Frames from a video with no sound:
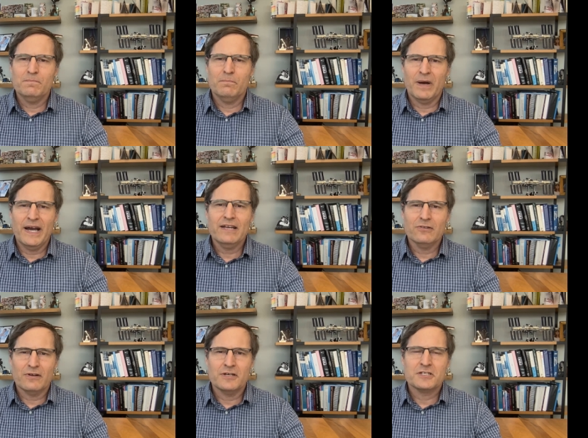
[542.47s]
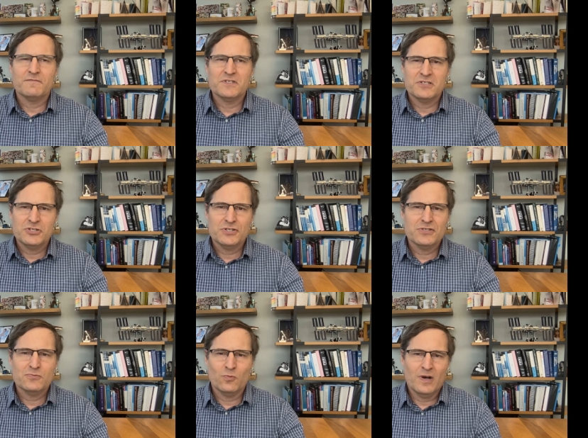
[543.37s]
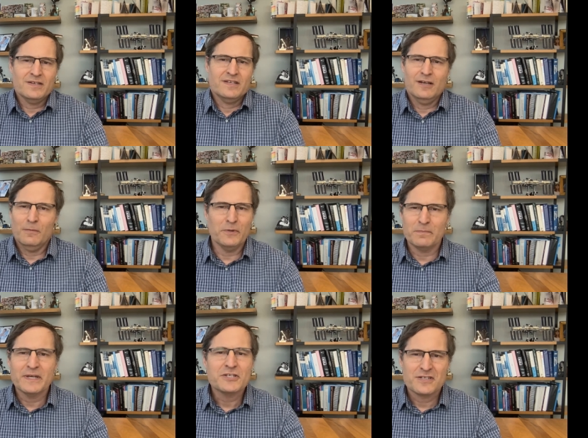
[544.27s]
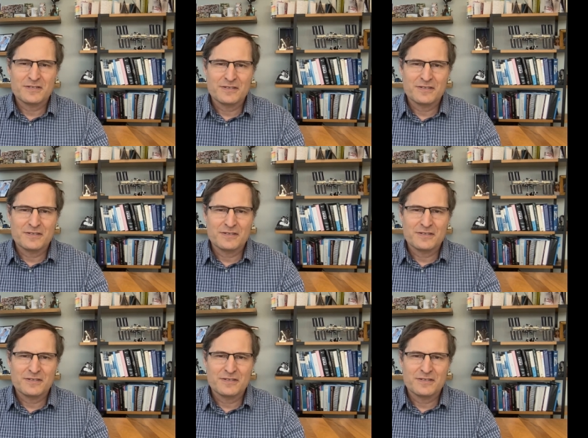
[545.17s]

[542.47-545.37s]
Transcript: By and large, physicians want to help their patients.